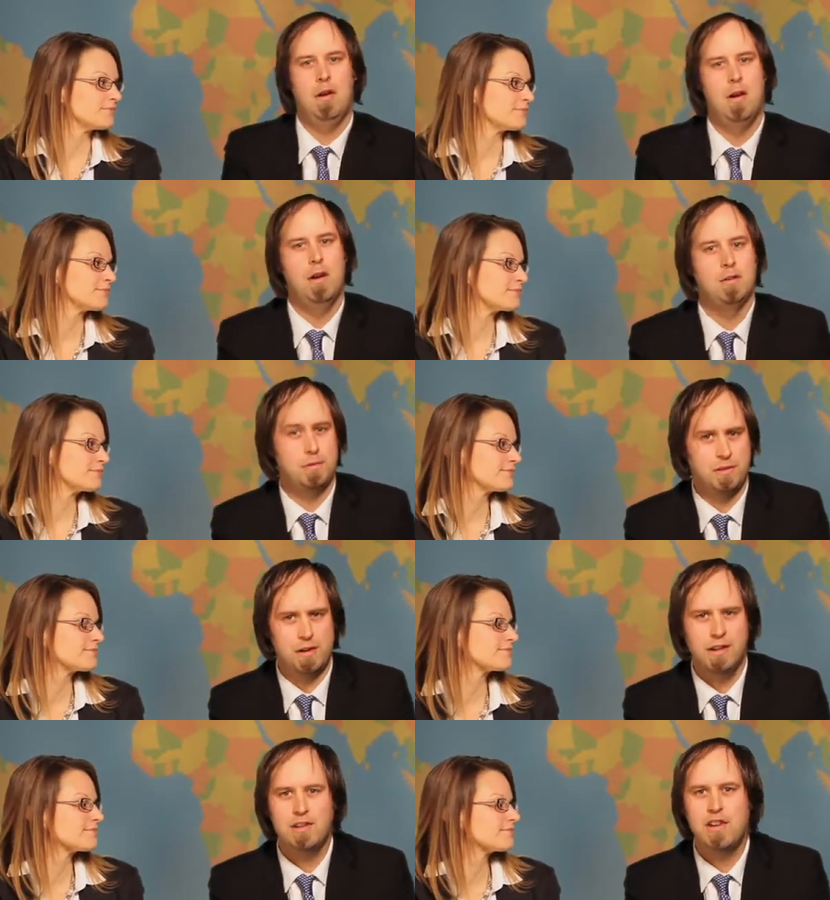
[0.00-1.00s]
Speaker 1: Also
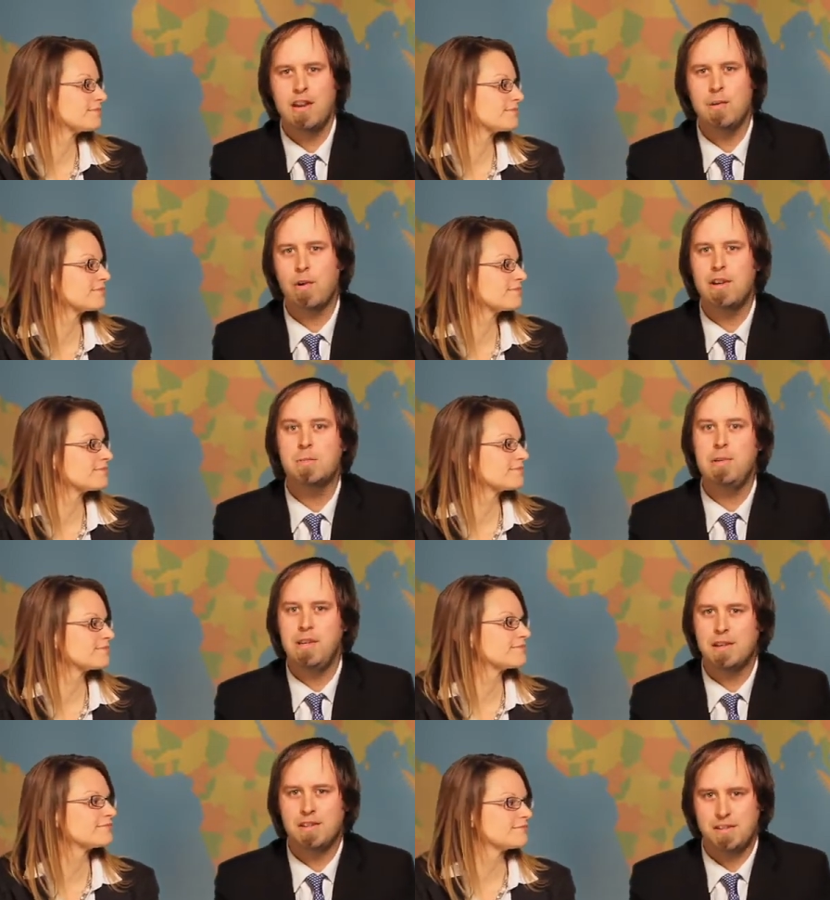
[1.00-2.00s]
starting in January is Being
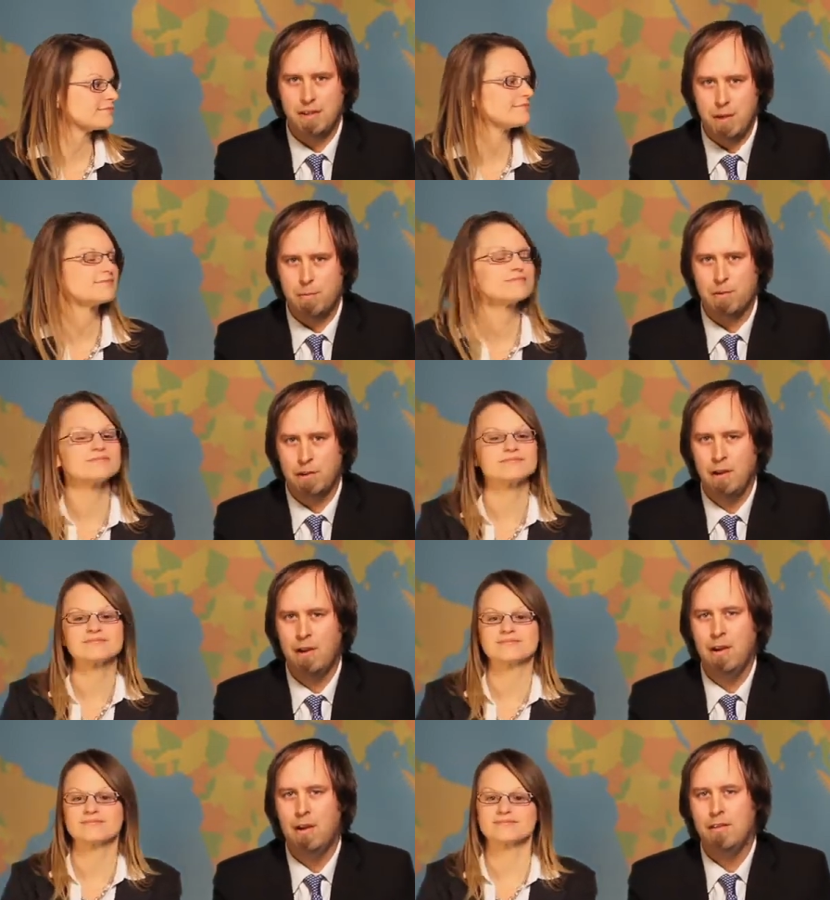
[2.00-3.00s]
a Disciple.
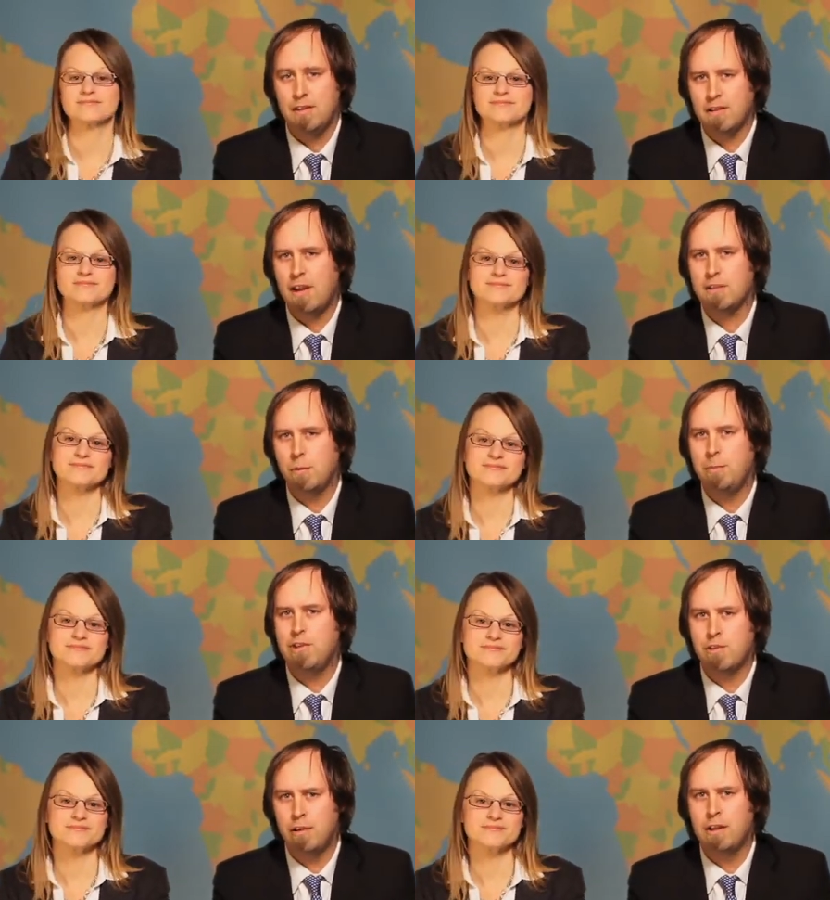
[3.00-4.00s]
This class will be
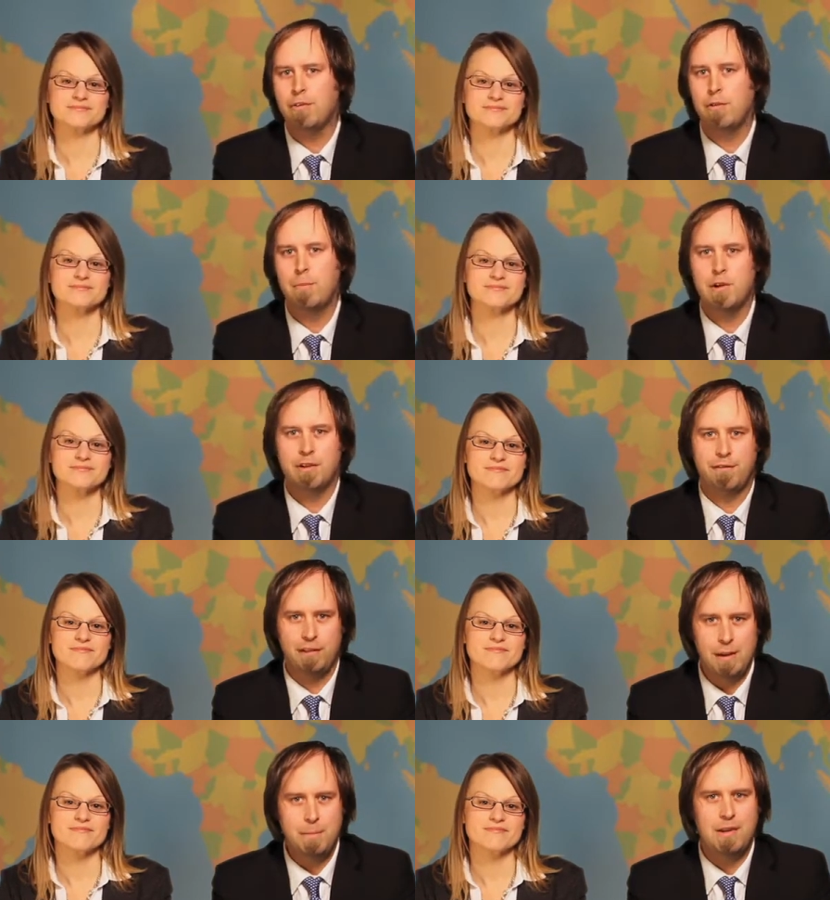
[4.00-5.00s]
journeying through the book of
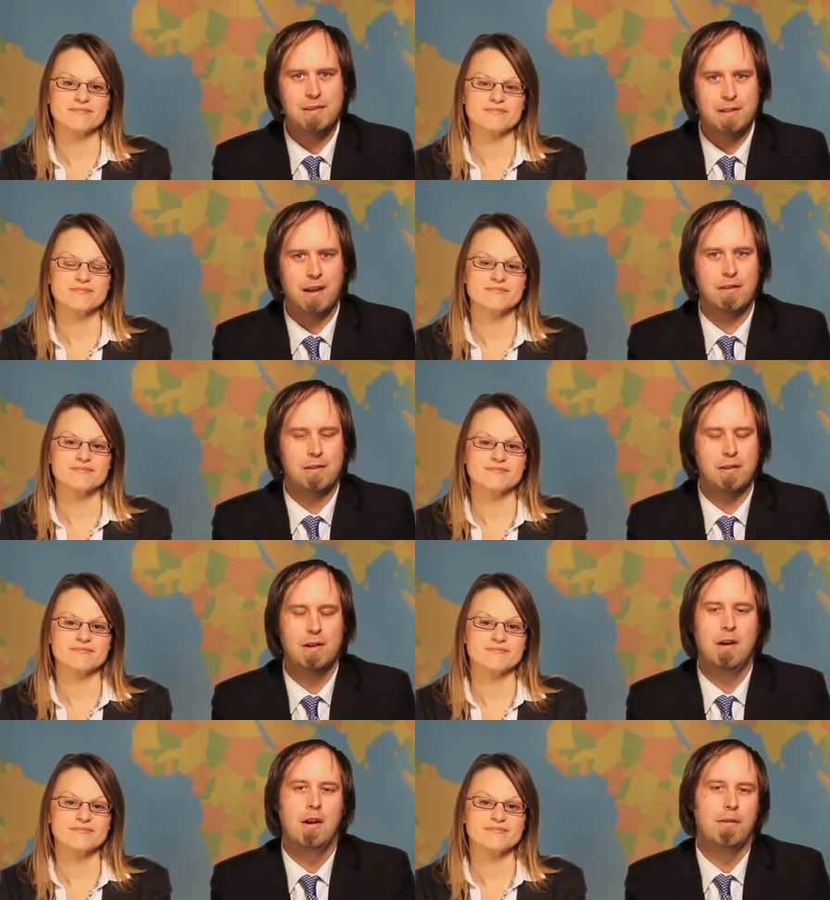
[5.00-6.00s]
Philippians together.
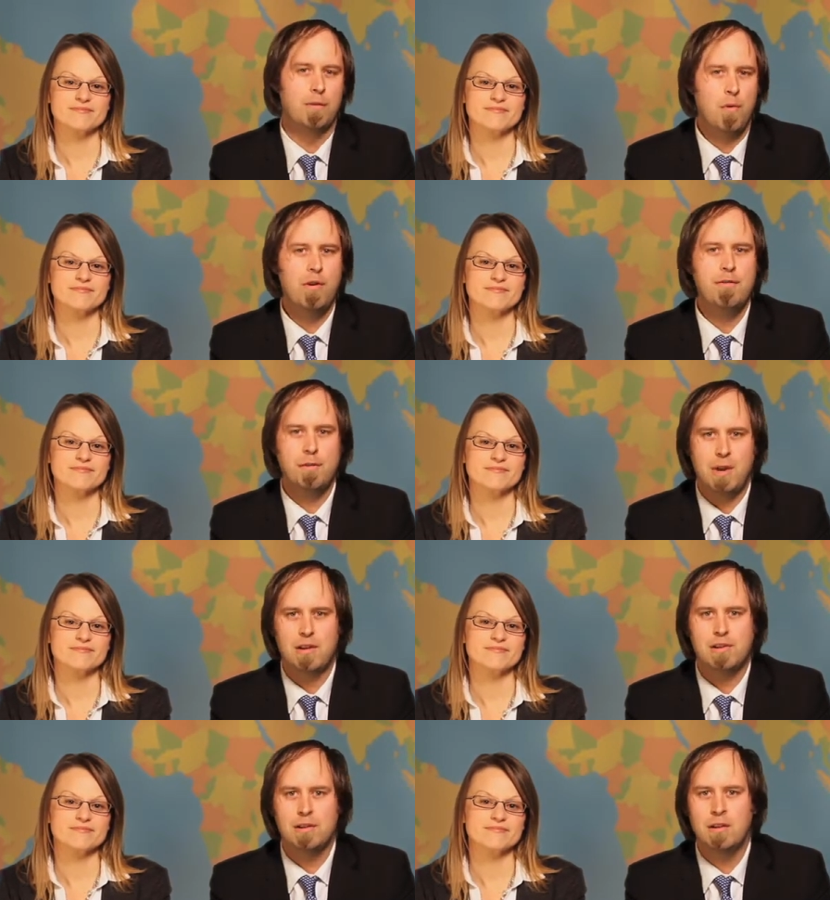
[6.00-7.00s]
For more
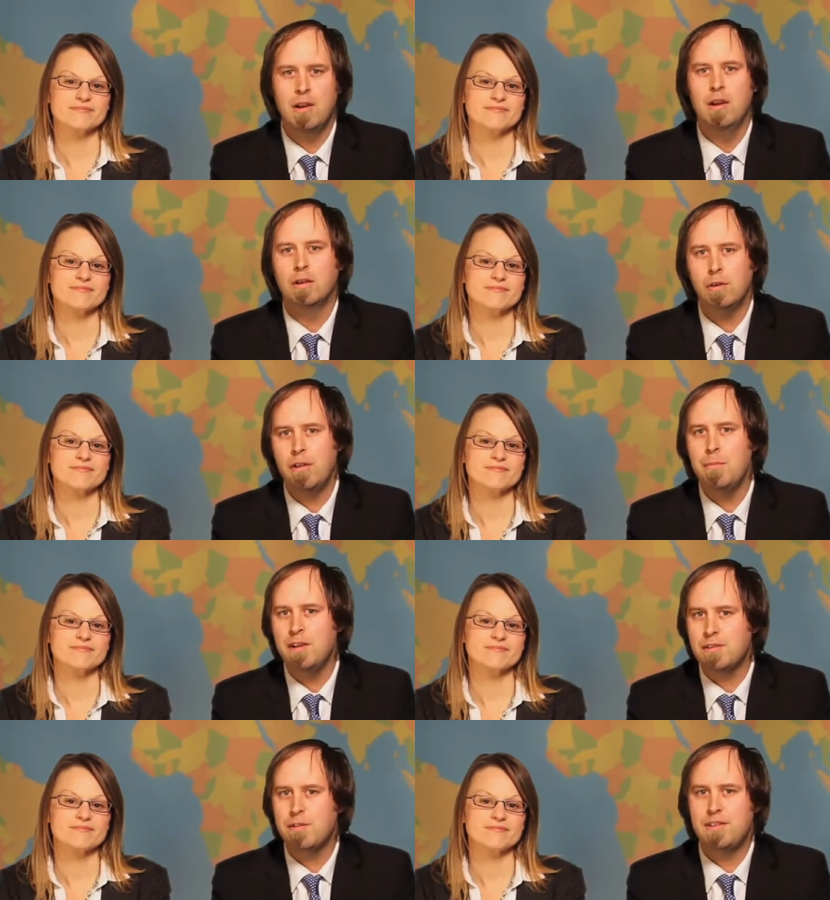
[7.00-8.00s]
information, go to the
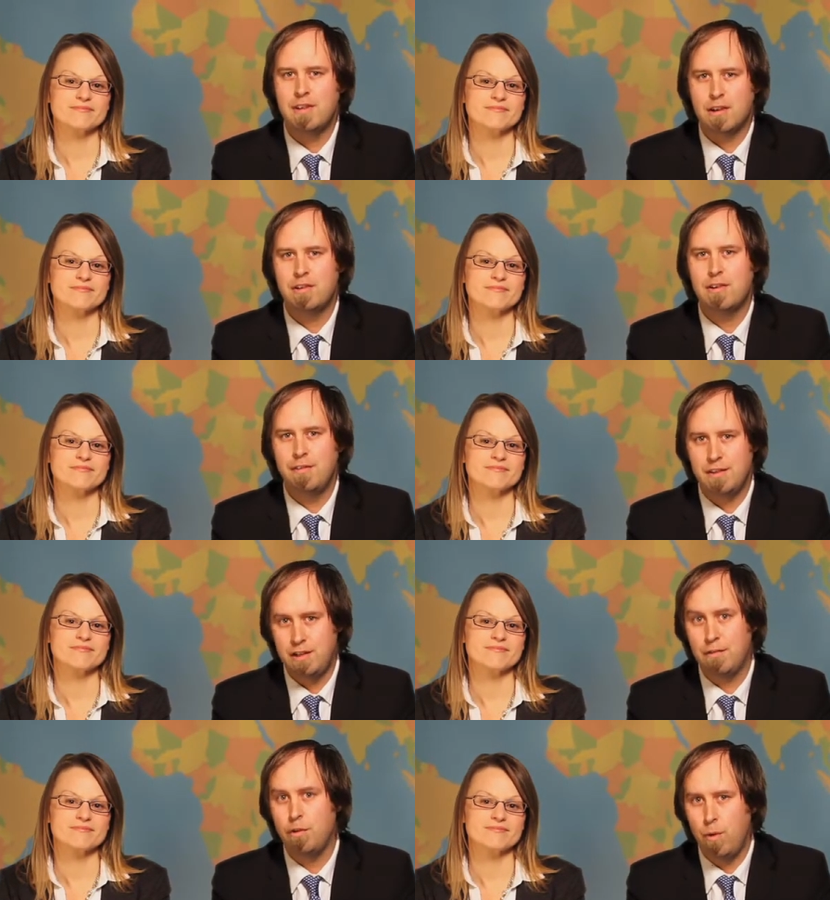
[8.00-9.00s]
ministries section of the
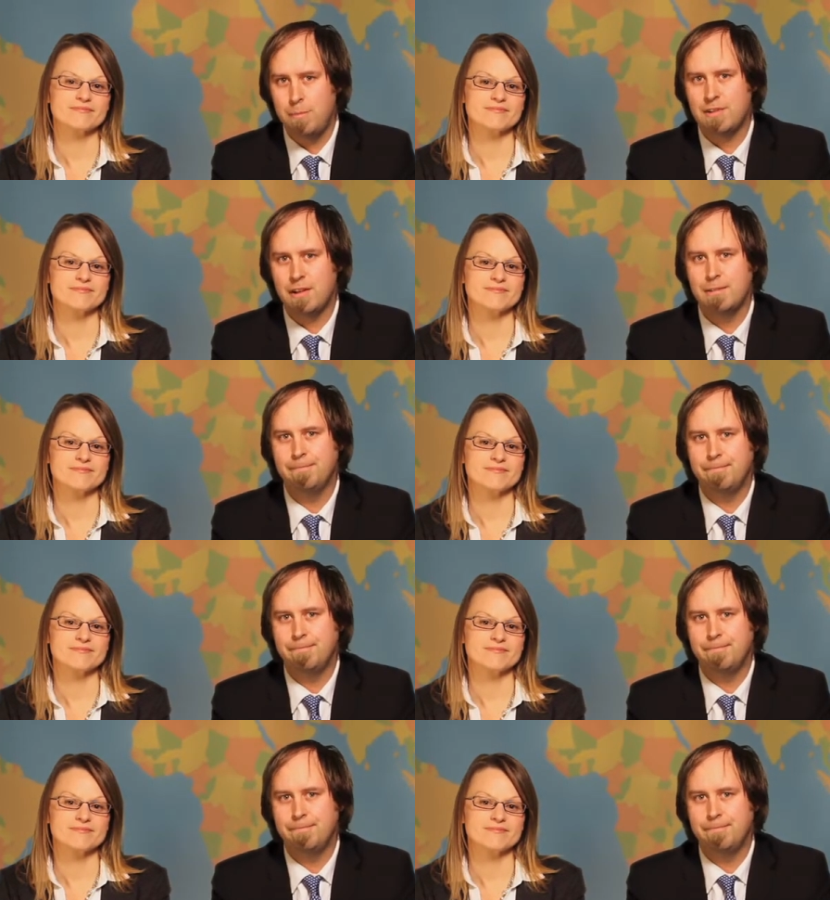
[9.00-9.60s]
Cedarview website.